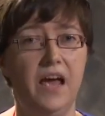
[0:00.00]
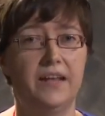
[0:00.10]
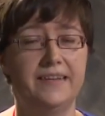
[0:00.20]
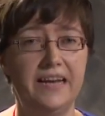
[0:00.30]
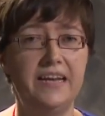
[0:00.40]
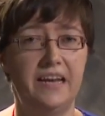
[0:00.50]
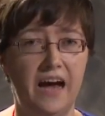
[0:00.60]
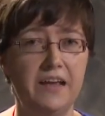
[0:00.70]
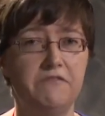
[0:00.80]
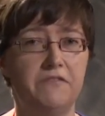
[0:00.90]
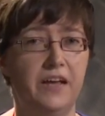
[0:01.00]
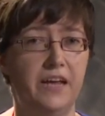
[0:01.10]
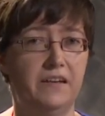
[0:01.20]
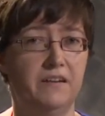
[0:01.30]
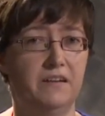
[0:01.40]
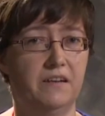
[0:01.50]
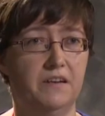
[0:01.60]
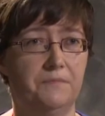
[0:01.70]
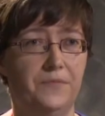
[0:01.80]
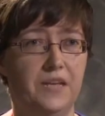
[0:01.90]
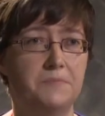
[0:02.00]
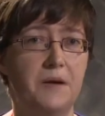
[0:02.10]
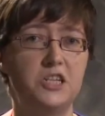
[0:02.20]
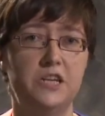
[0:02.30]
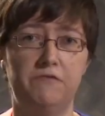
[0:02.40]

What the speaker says: daily life, in especially